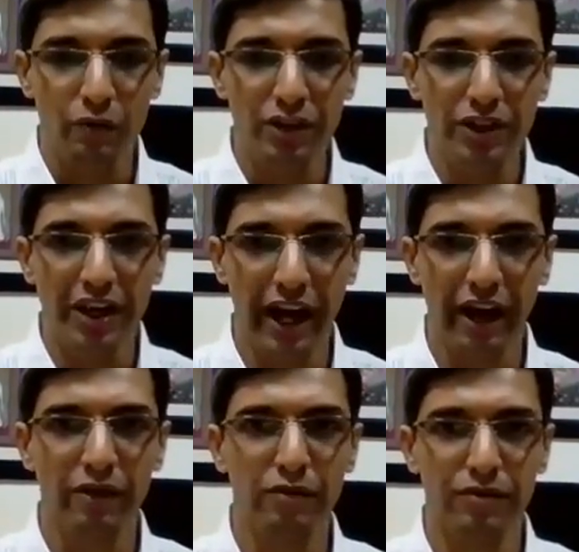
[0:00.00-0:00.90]
we
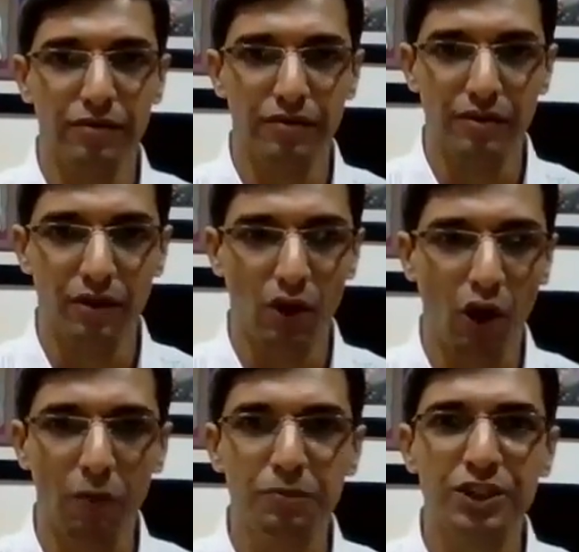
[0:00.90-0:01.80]
have
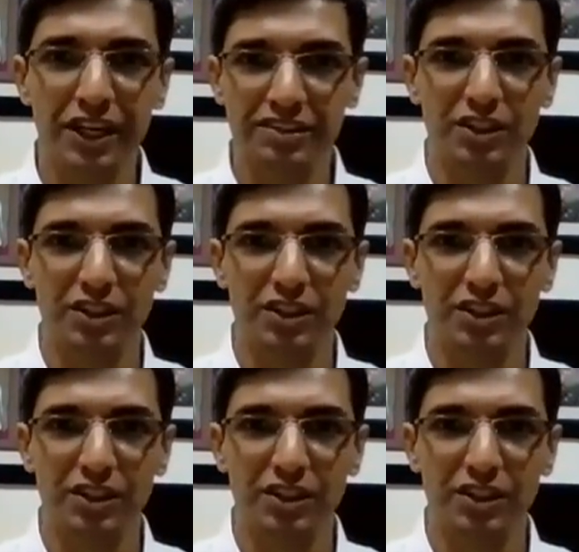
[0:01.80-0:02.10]
objects